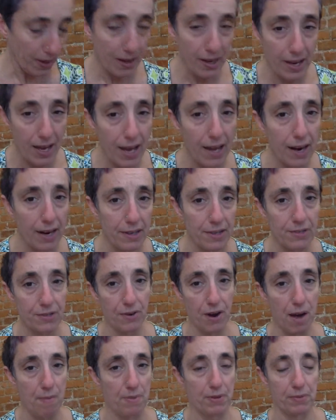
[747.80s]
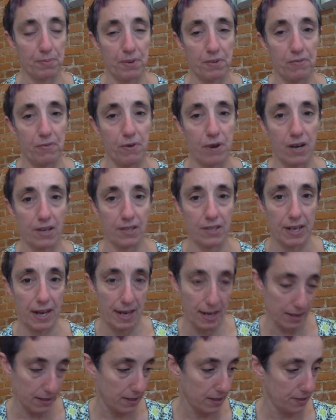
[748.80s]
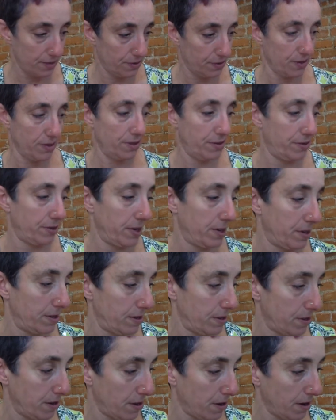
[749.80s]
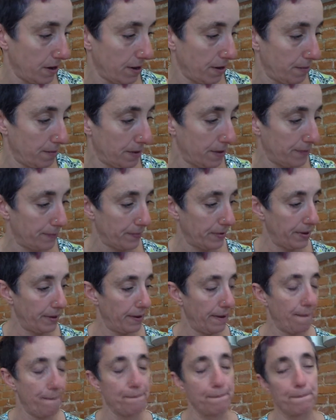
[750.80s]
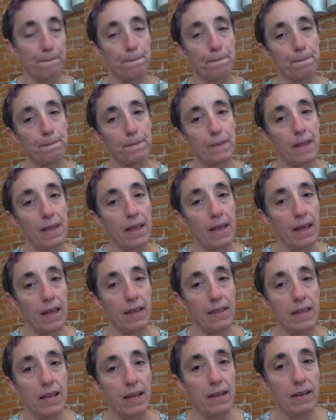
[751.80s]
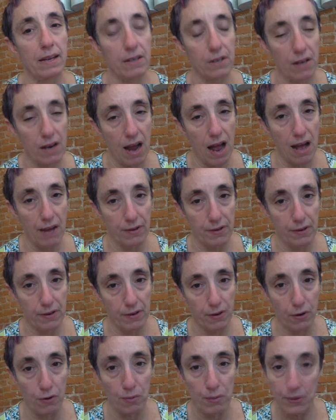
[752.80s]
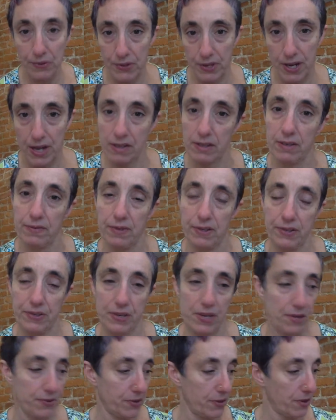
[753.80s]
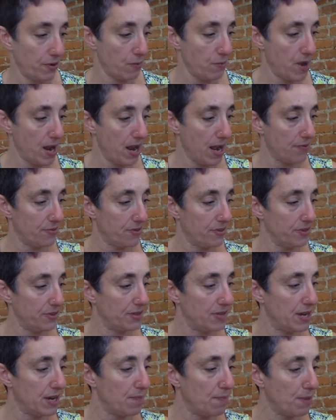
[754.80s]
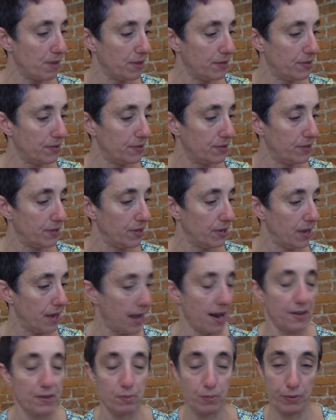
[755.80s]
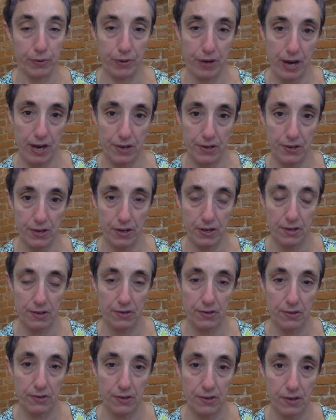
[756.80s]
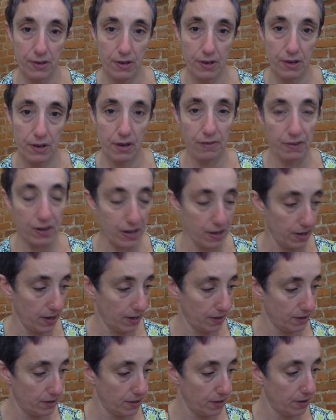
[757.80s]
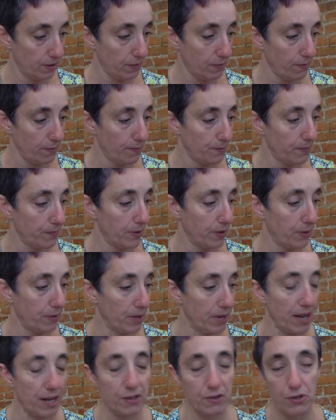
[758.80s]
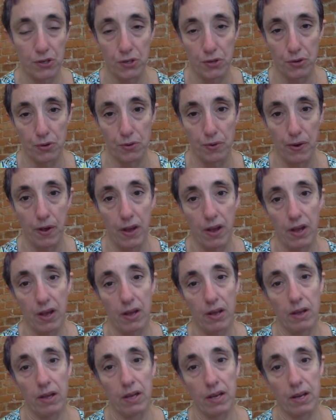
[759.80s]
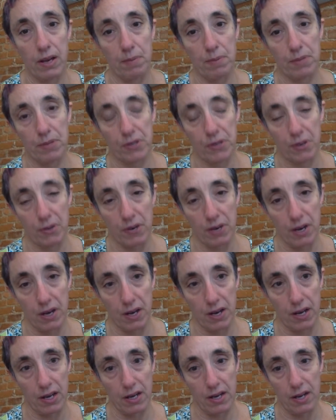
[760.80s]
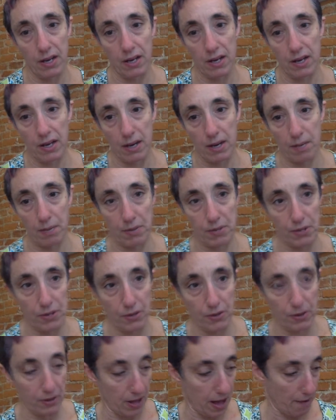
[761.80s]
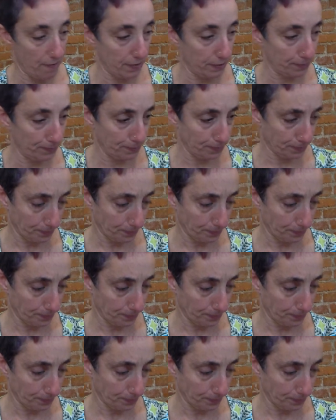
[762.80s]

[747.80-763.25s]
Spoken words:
Again, I described this before as an anti-Sartrean argument. And then at almost the end of the season, we get the deepest explorations of connection. We get two in episode 9 and in episode 11.